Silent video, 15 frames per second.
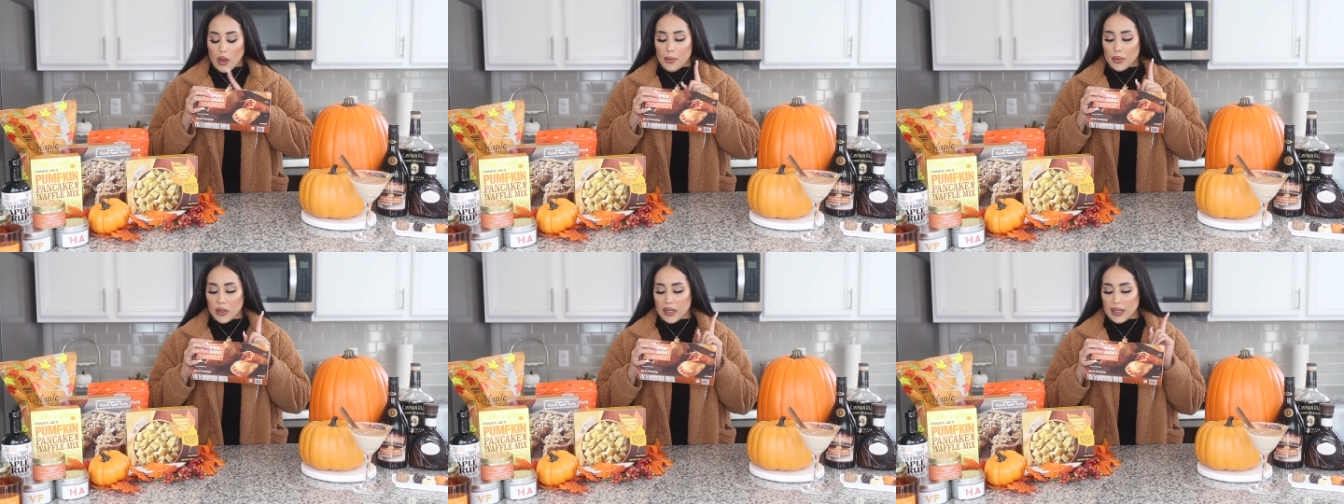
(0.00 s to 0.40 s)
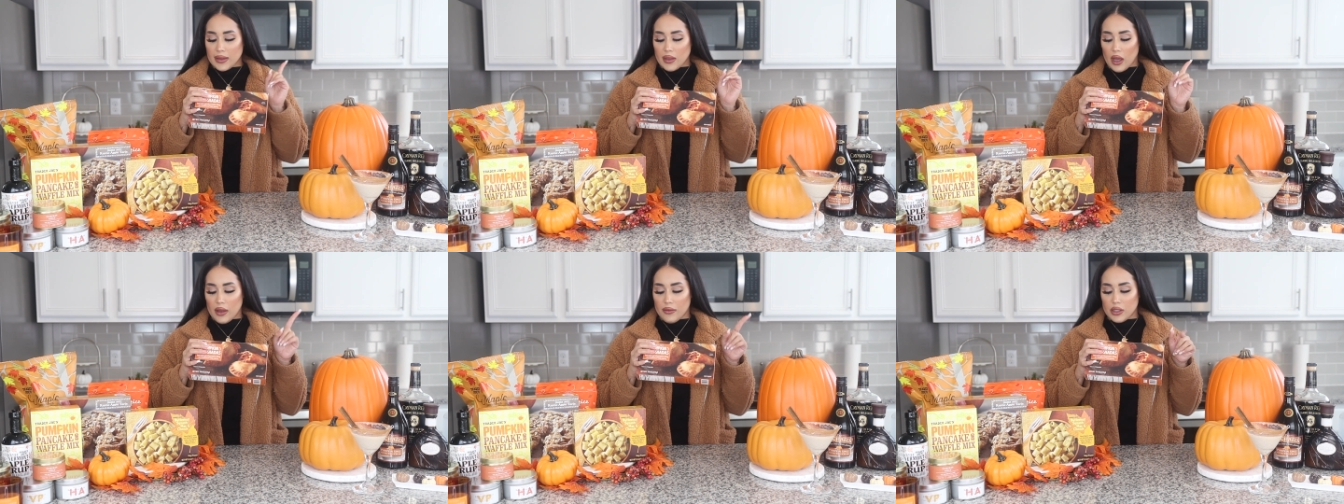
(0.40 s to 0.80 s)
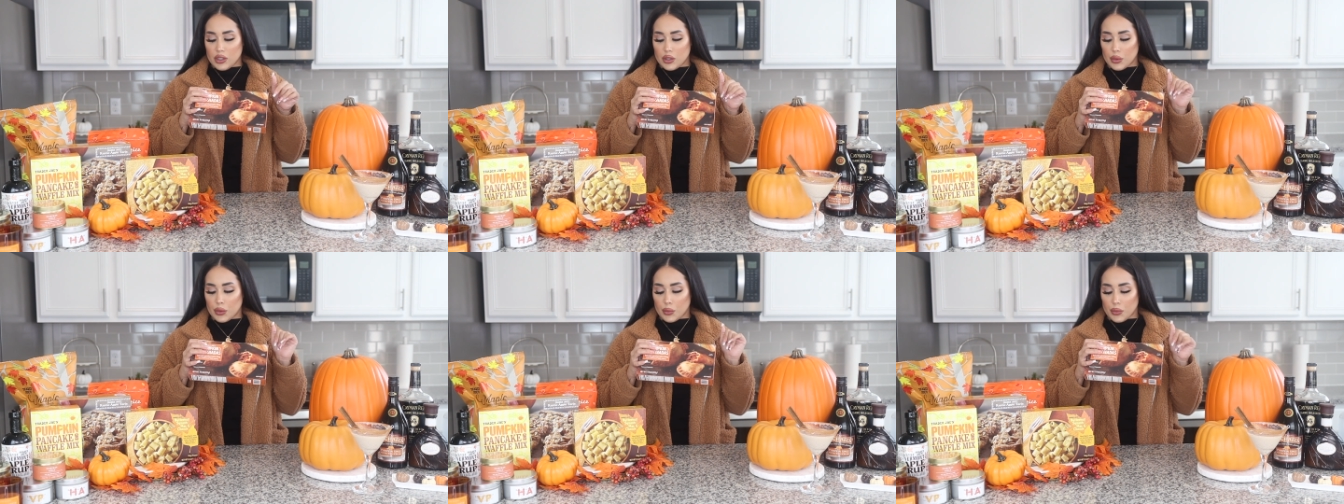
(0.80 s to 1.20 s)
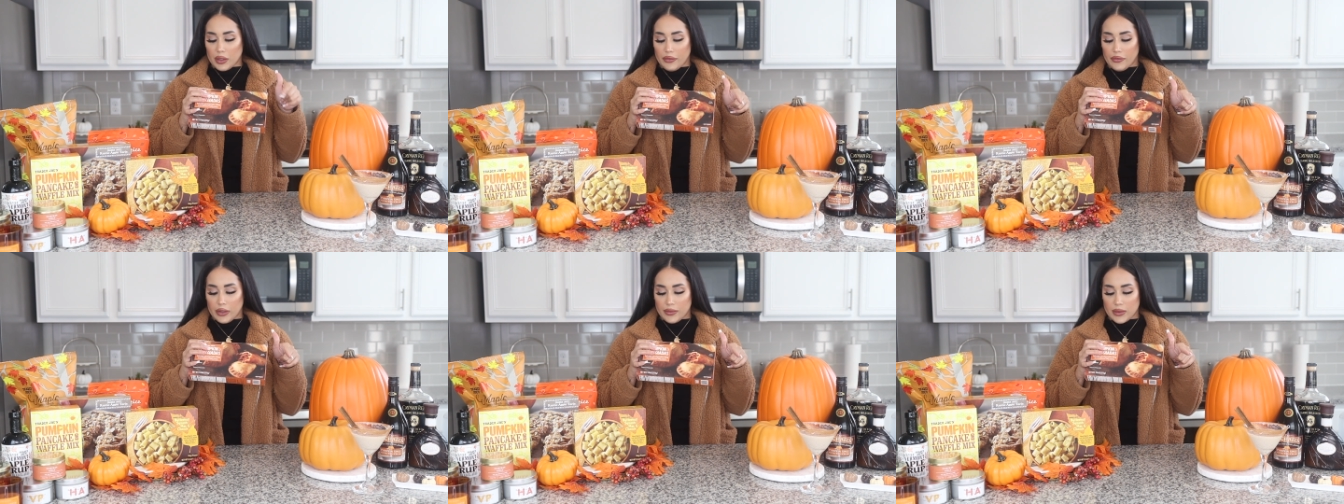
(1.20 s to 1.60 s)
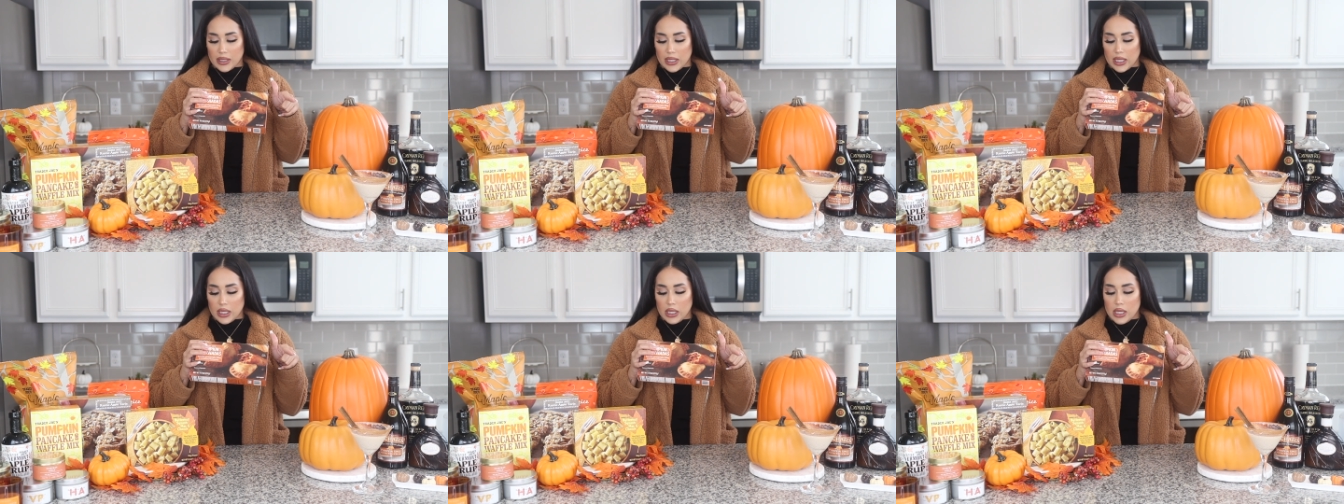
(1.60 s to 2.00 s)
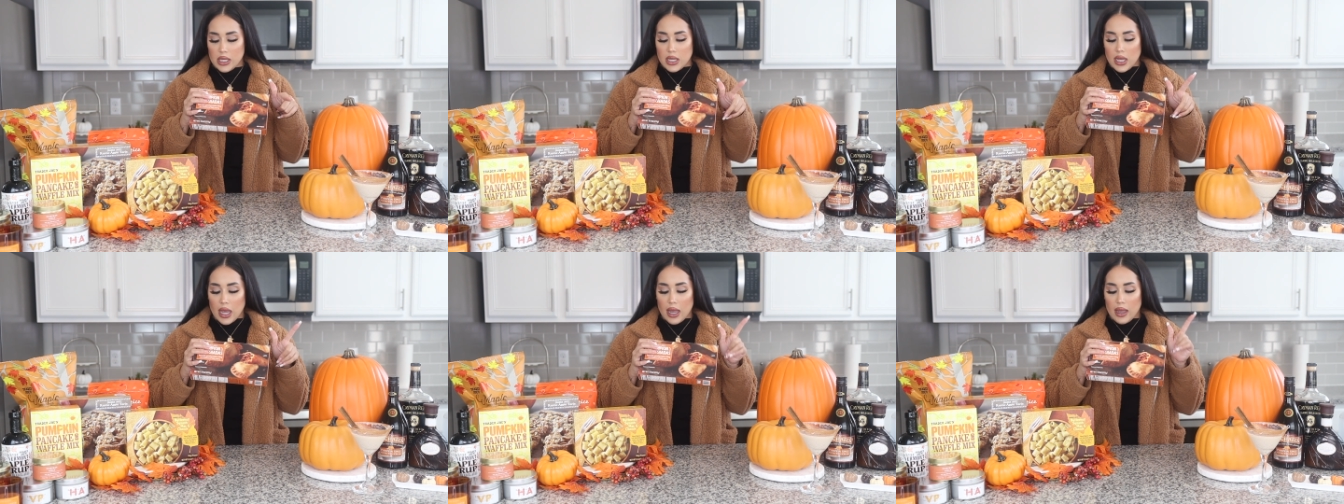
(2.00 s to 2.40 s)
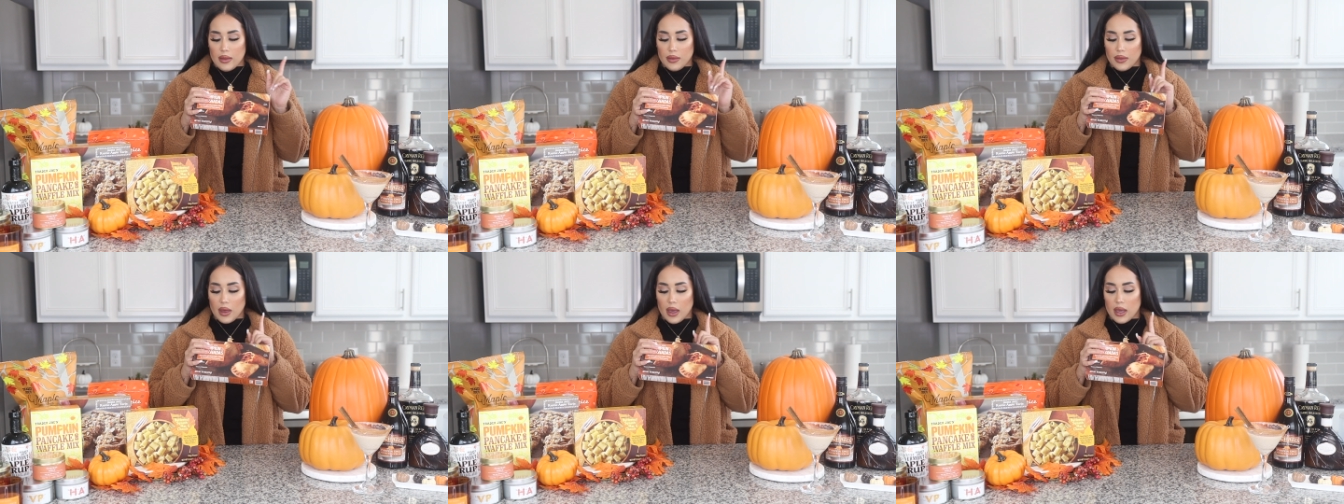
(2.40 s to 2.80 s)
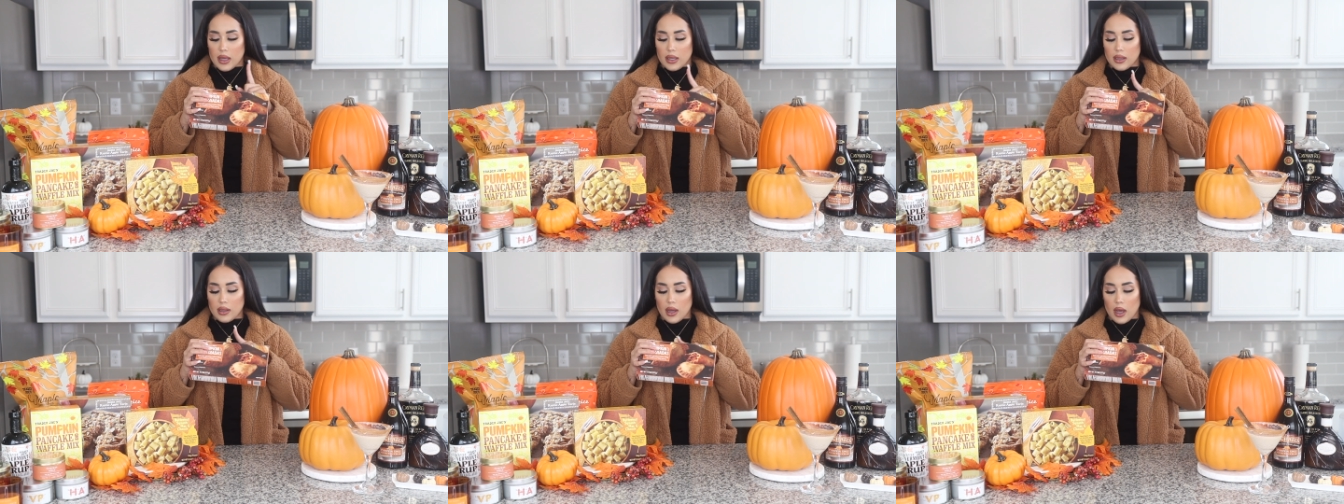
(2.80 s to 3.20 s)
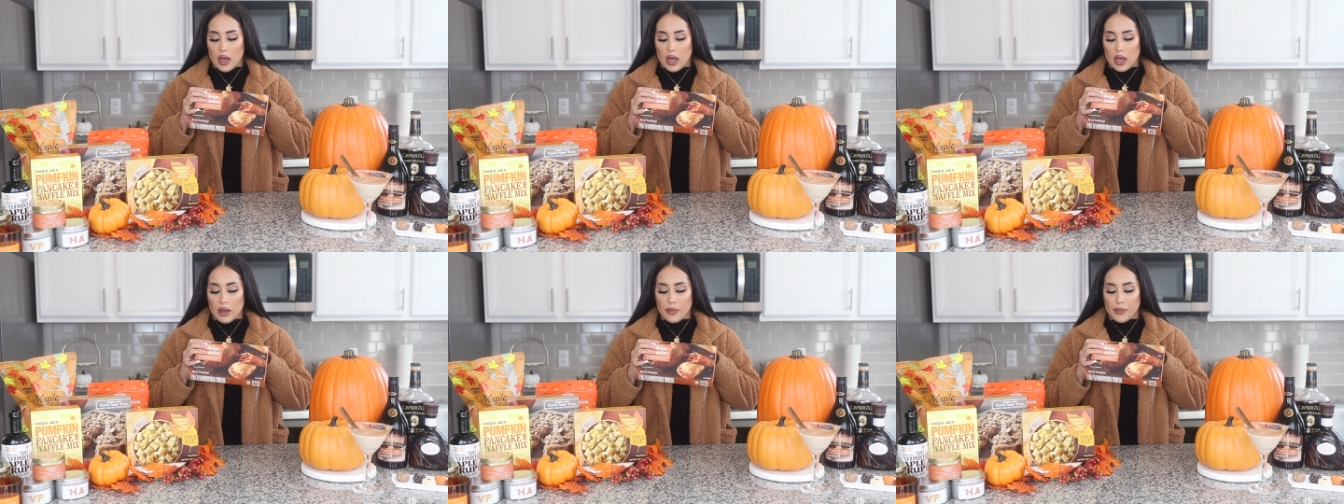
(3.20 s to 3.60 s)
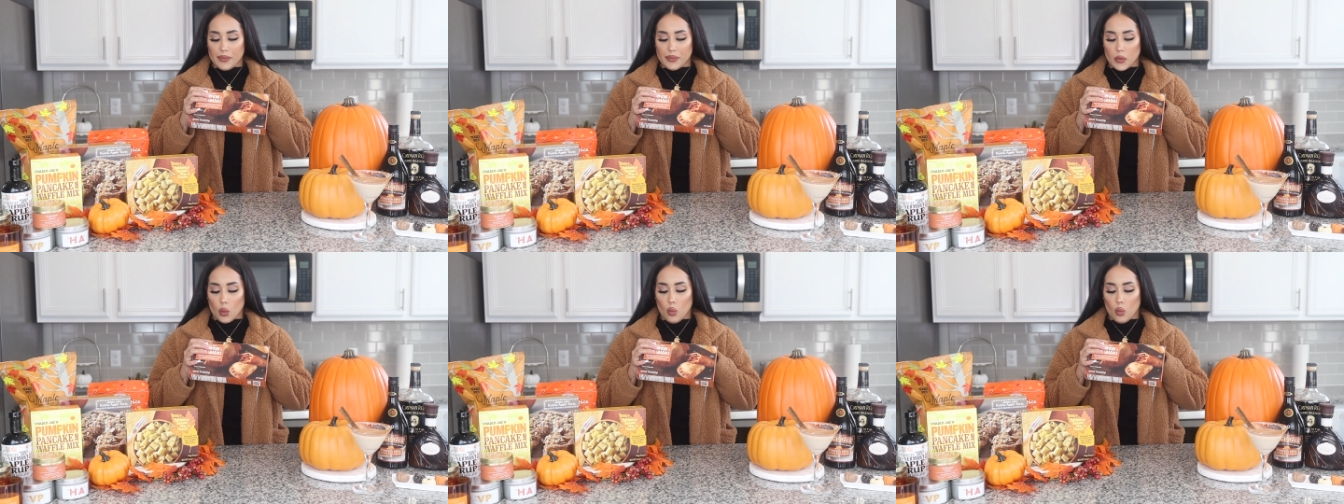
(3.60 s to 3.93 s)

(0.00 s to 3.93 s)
preheat the oven to 350 and then um,